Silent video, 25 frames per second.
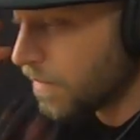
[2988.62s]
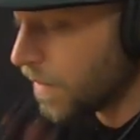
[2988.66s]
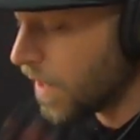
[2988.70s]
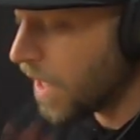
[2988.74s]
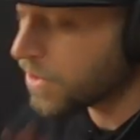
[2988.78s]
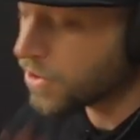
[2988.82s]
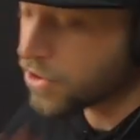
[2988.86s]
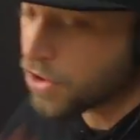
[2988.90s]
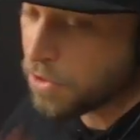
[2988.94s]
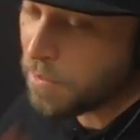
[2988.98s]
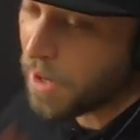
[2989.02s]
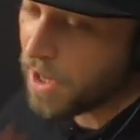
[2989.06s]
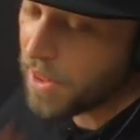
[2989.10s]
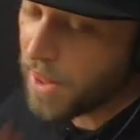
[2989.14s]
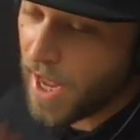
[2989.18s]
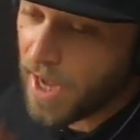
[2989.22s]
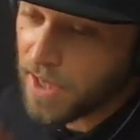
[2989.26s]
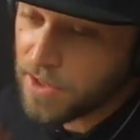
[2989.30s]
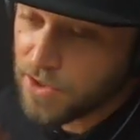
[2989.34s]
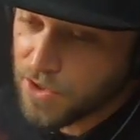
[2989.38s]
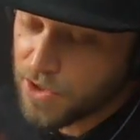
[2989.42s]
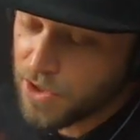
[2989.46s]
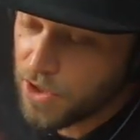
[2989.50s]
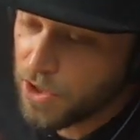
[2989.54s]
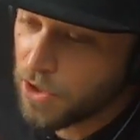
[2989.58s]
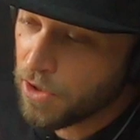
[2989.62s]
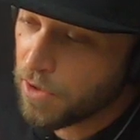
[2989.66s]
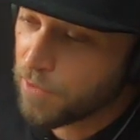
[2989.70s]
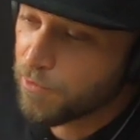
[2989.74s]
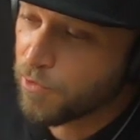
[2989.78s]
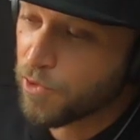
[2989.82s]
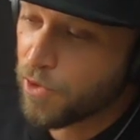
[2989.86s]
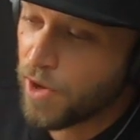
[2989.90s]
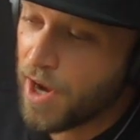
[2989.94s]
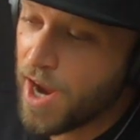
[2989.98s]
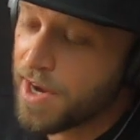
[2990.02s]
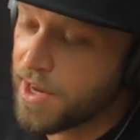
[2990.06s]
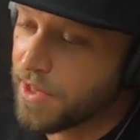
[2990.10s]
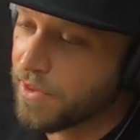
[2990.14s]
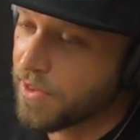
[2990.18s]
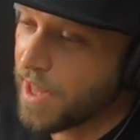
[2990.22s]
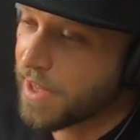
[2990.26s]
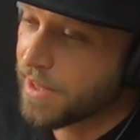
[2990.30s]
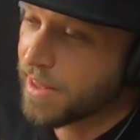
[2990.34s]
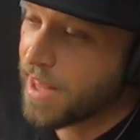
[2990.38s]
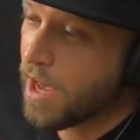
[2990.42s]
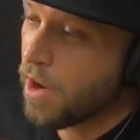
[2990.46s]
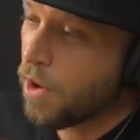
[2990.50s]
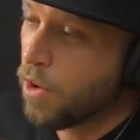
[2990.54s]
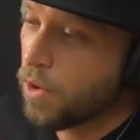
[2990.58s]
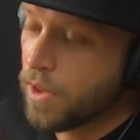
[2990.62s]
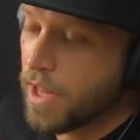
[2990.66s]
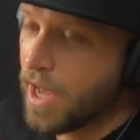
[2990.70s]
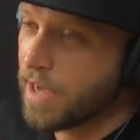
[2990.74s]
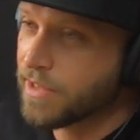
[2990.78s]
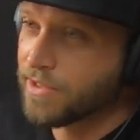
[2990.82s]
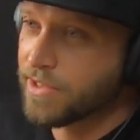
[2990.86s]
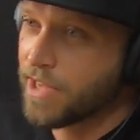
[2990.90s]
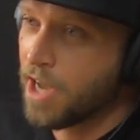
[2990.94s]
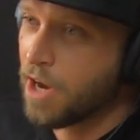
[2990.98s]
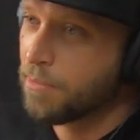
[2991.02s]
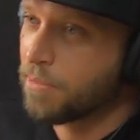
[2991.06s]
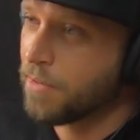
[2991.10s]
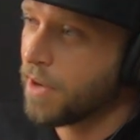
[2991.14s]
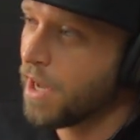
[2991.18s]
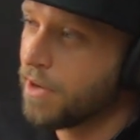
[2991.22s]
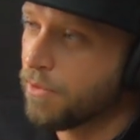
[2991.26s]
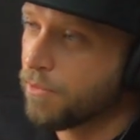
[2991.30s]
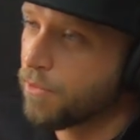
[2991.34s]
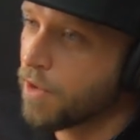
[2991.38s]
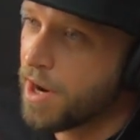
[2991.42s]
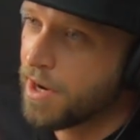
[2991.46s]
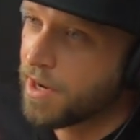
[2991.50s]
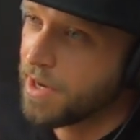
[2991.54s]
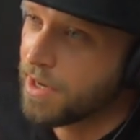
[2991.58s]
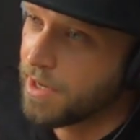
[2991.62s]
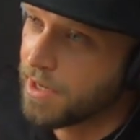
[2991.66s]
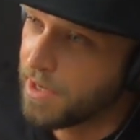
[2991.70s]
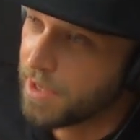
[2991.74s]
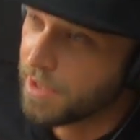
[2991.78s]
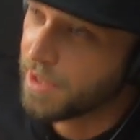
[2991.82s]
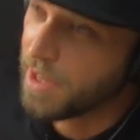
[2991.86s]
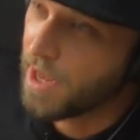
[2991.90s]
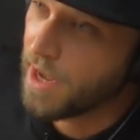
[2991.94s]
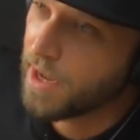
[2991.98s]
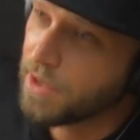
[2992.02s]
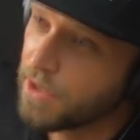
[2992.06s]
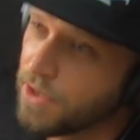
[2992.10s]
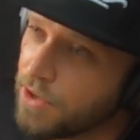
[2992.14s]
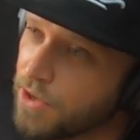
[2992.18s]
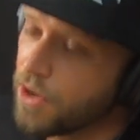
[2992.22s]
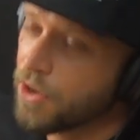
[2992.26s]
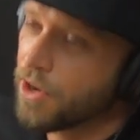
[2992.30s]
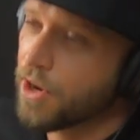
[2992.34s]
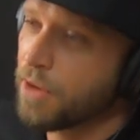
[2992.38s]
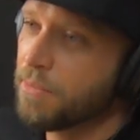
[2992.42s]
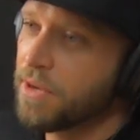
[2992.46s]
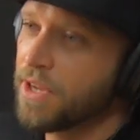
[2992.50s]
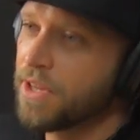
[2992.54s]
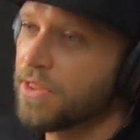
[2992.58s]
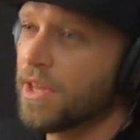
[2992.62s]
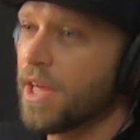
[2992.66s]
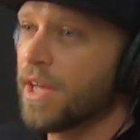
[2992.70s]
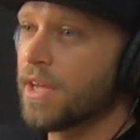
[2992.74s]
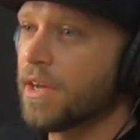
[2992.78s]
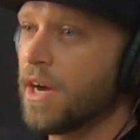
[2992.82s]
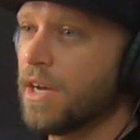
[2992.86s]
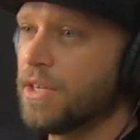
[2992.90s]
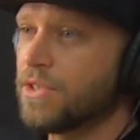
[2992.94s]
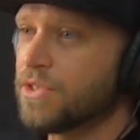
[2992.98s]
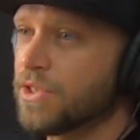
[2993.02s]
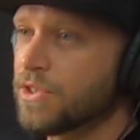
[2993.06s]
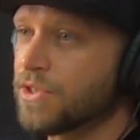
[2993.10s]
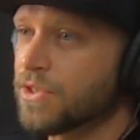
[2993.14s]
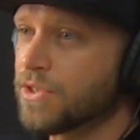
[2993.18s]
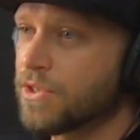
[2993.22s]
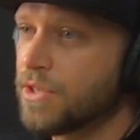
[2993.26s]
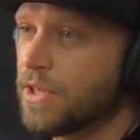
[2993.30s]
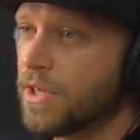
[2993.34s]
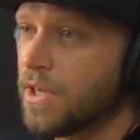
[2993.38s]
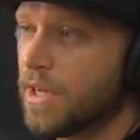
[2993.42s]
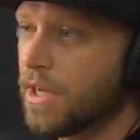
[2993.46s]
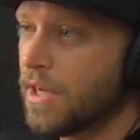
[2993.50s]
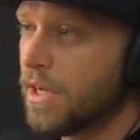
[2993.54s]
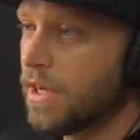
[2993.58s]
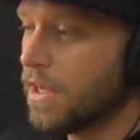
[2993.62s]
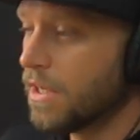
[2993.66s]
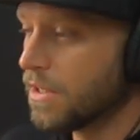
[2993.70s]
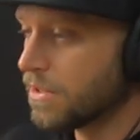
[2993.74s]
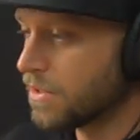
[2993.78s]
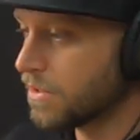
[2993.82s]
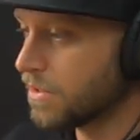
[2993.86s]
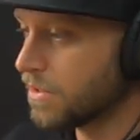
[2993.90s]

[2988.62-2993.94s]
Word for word: yeah, so my last year of creating, like that whole last album, I didn't write any of that. You know what I mean? Like I just. Oh,